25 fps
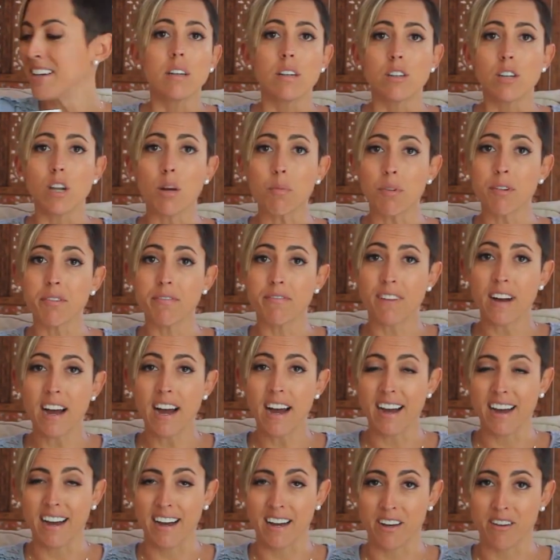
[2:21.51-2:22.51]
Number
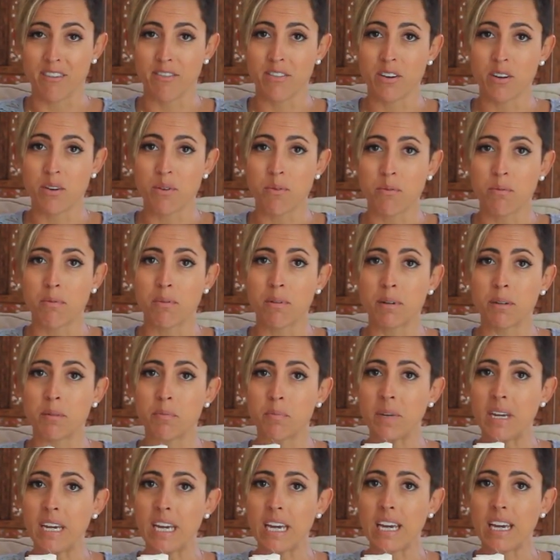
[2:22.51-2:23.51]
5
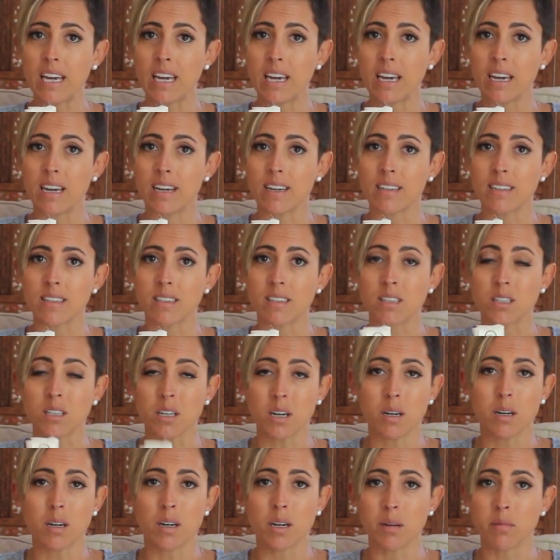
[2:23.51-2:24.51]
would be
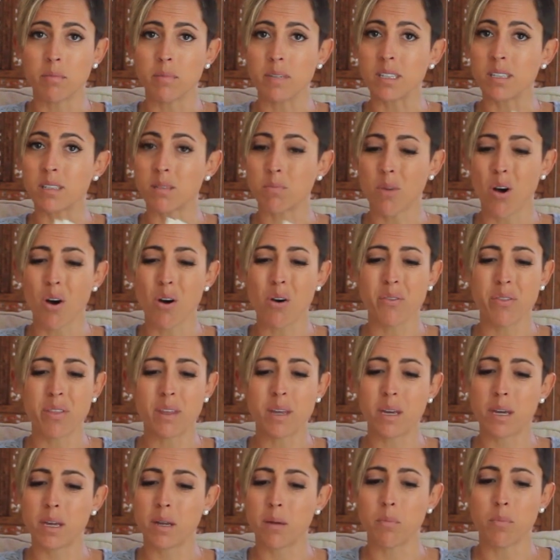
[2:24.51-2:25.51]
some small
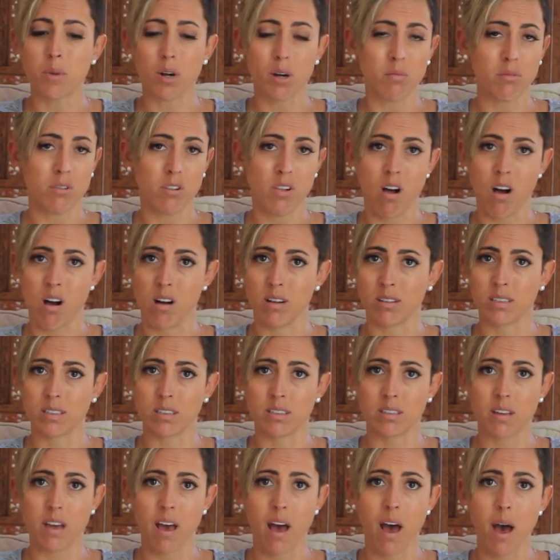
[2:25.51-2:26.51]
thin burp
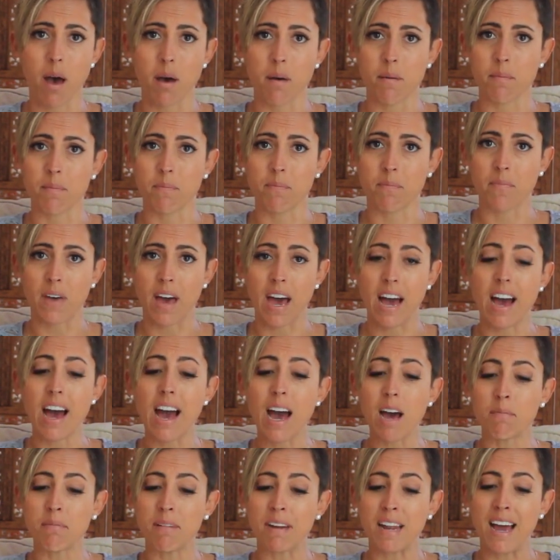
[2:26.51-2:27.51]
cloths. I
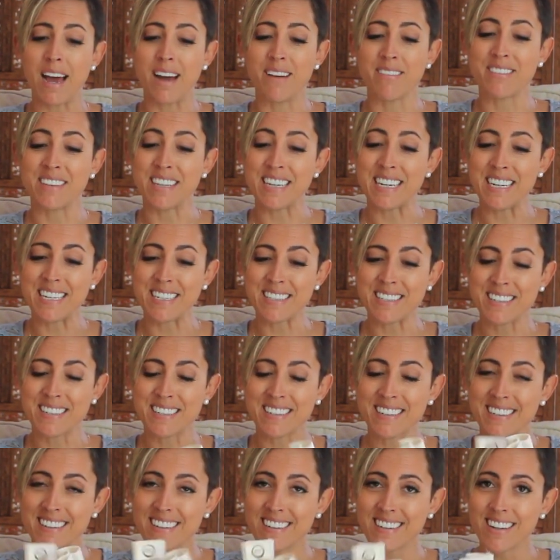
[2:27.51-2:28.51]
happen to have these
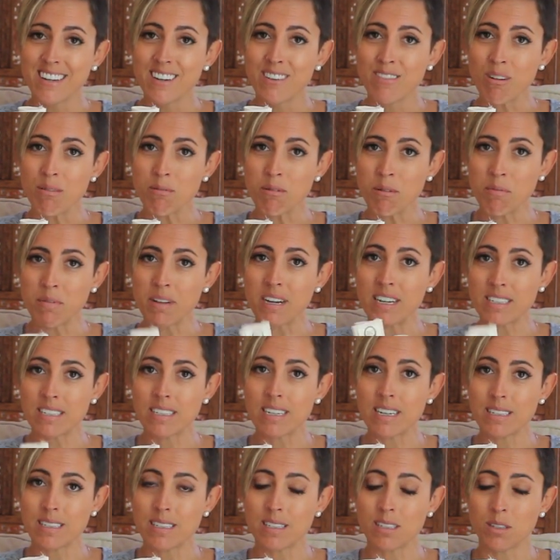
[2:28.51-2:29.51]
from the Blessed
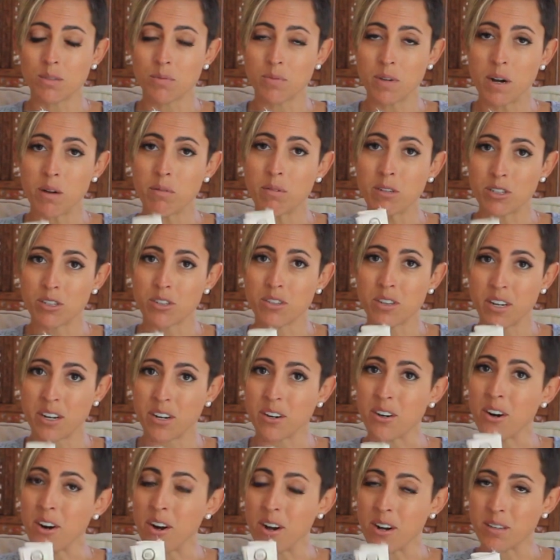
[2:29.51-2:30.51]
Nest as well, which they
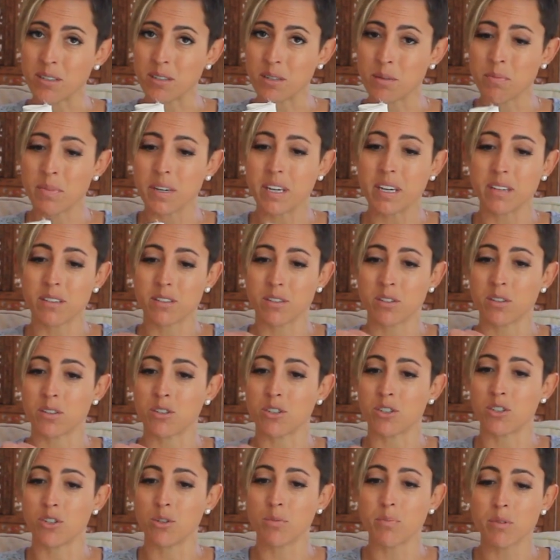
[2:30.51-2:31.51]
are awesome because they're
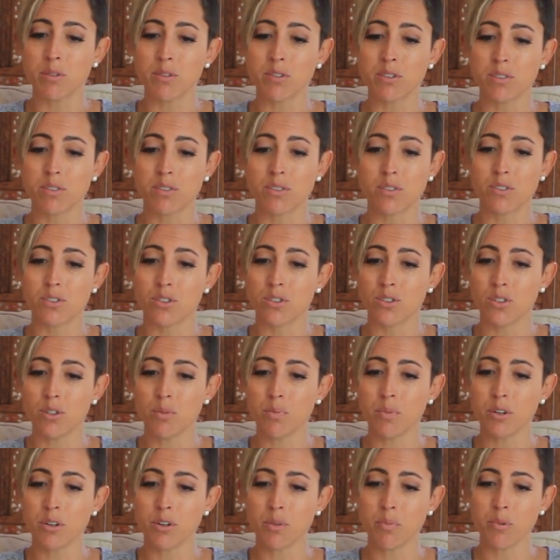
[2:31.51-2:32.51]
super
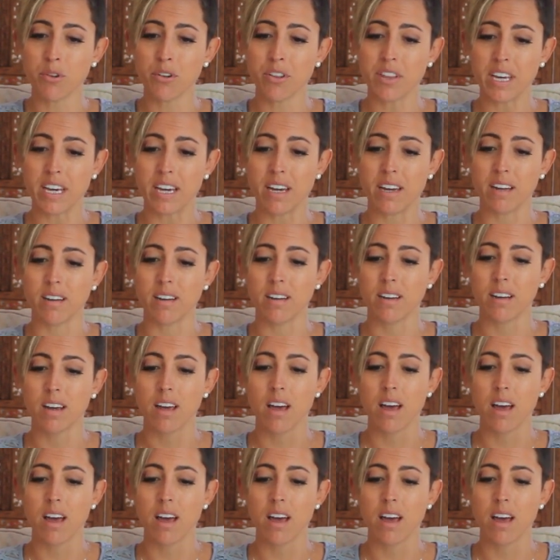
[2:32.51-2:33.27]
duper thin.